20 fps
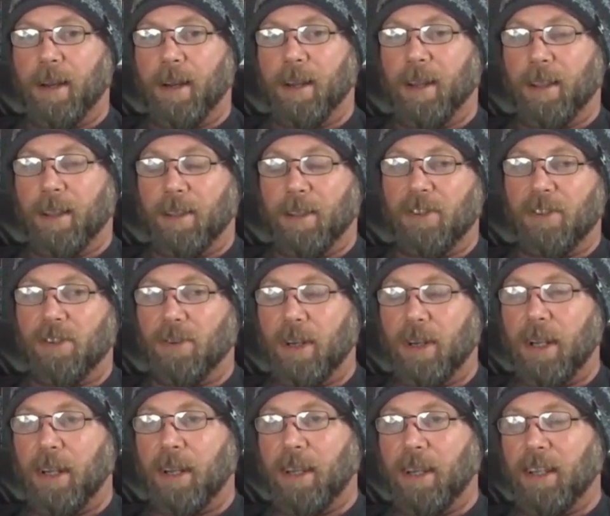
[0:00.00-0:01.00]
in the
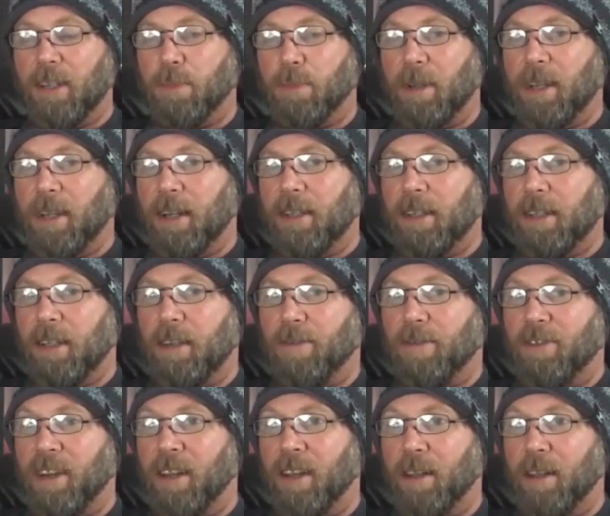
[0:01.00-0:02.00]
street is because it
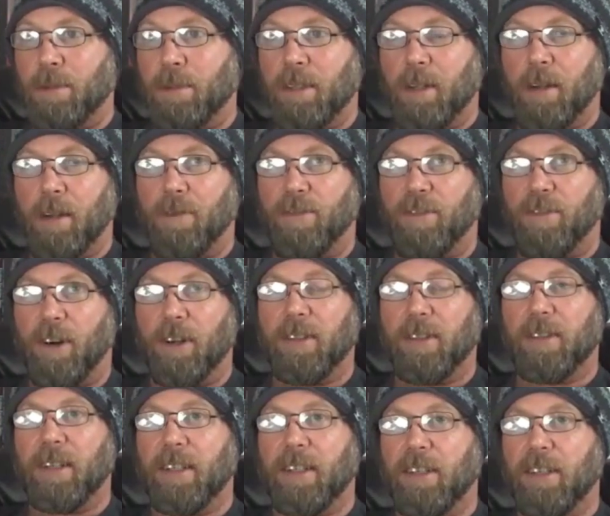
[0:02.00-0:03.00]
develops a
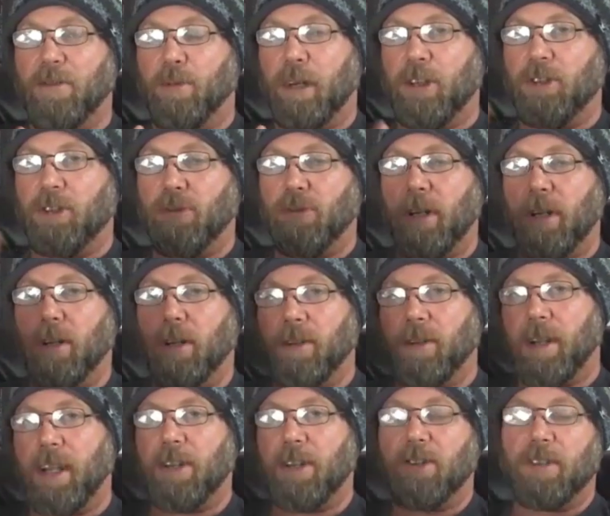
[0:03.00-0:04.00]
false sense of what a street
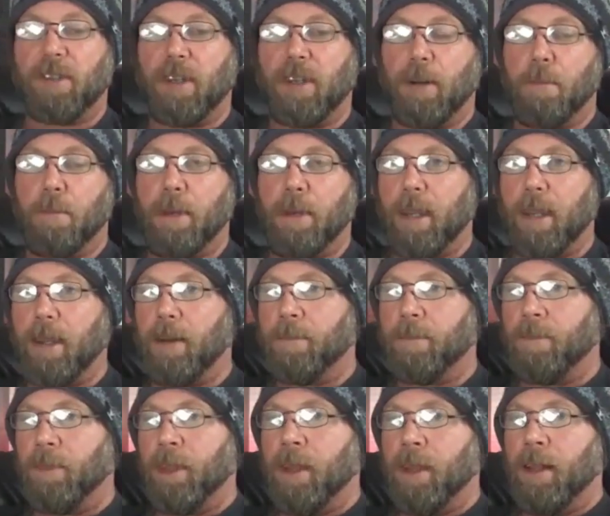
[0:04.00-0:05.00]
altercation is going to be.
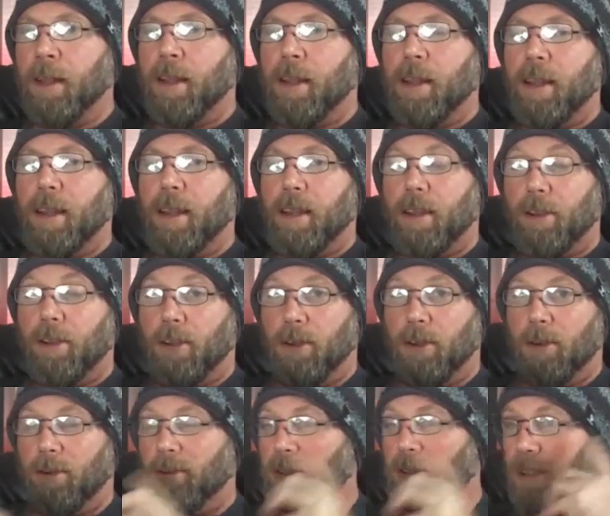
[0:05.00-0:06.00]

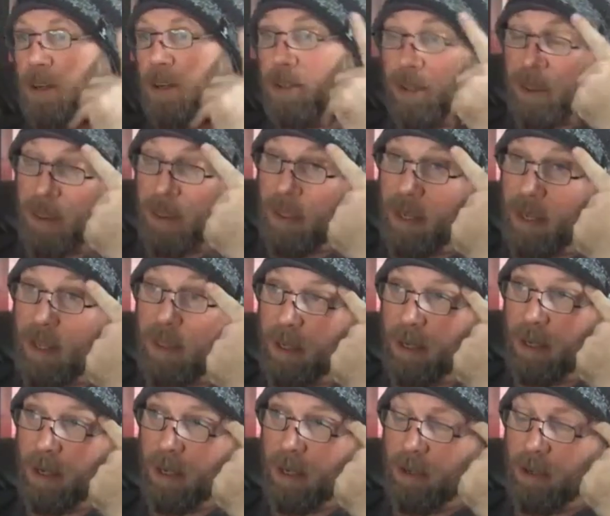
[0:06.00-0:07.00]
You start to think
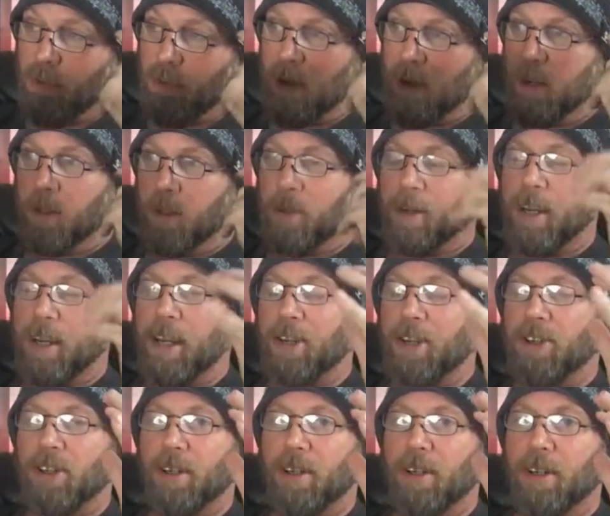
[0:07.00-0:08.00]
that a street
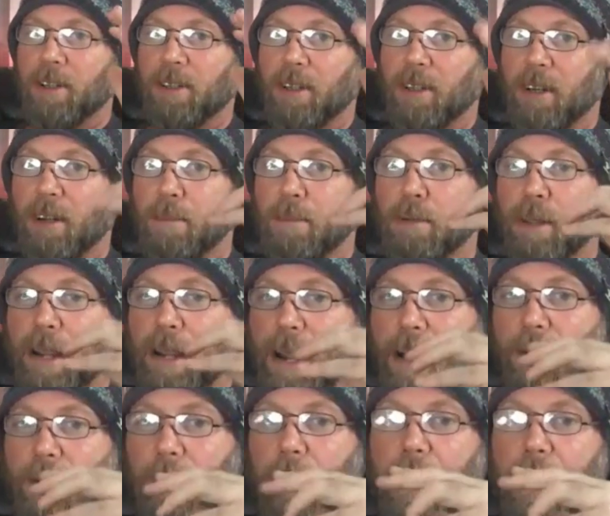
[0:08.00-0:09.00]
altercation is going to play
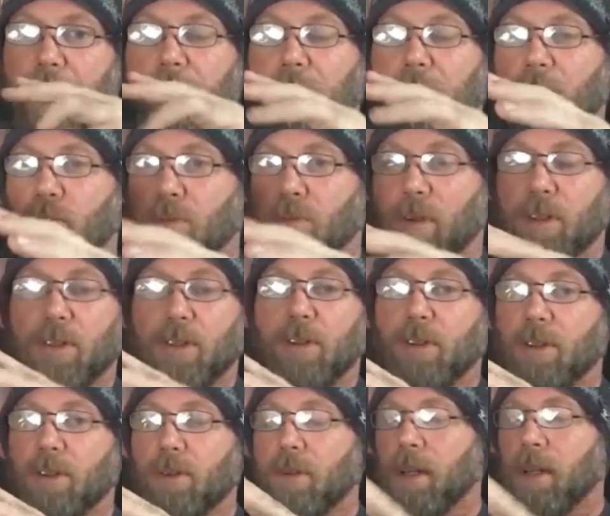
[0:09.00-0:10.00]
out like the drills you're
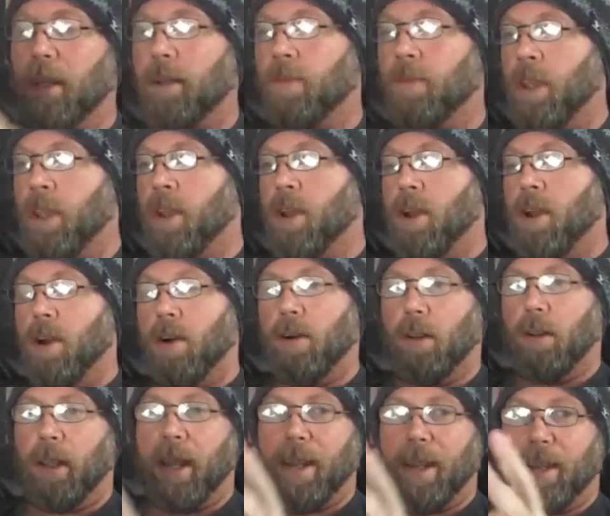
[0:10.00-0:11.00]
doing or
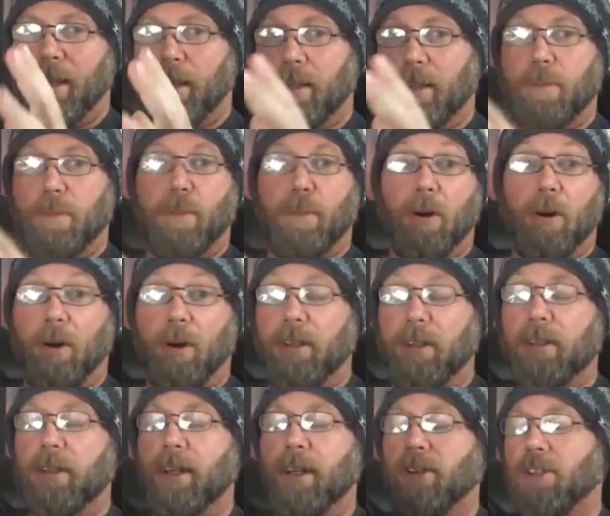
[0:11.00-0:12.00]
like a sparring
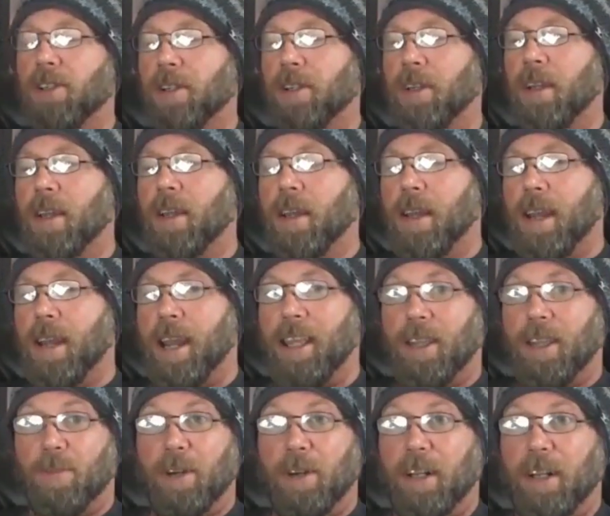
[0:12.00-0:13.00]
session. And
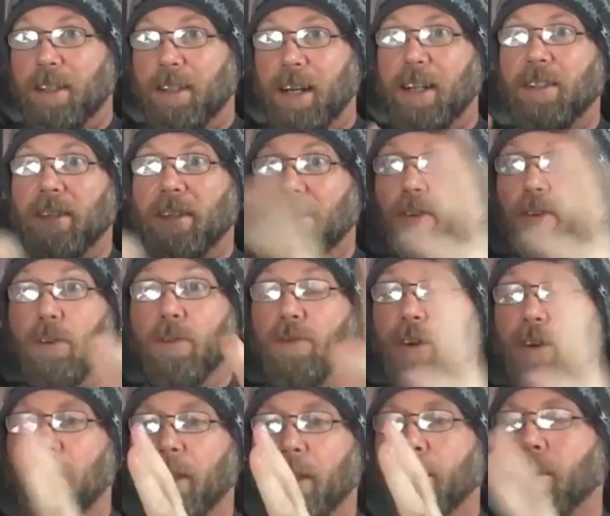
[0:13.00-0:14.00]
then when it doesn't, you
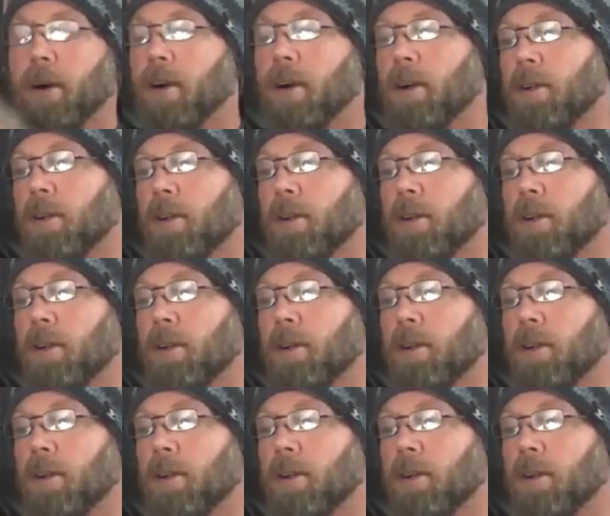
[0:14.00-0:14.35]
fall apart.